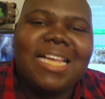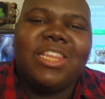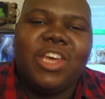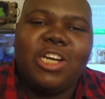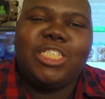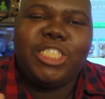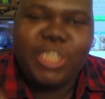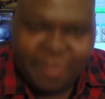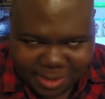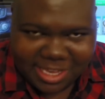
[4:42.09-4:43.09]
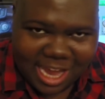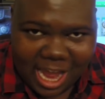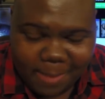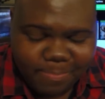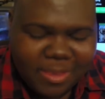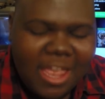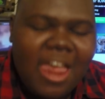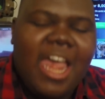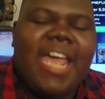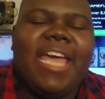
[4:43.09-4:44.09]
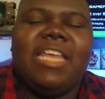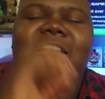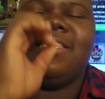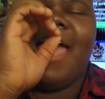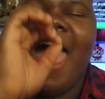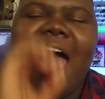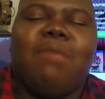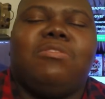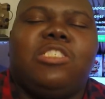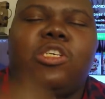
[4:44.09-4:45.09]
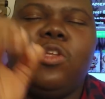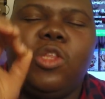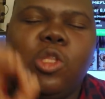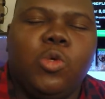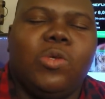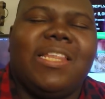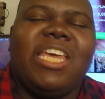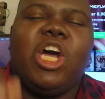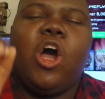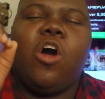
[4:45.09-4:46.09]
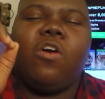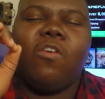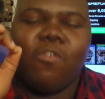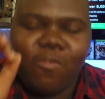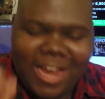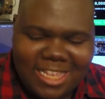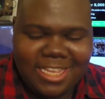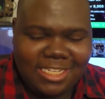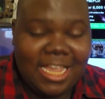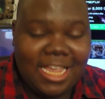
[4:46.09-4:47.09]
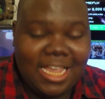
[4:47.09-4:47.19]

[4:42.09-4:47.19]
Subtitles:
Their shipping time. It is absolutely horrendous.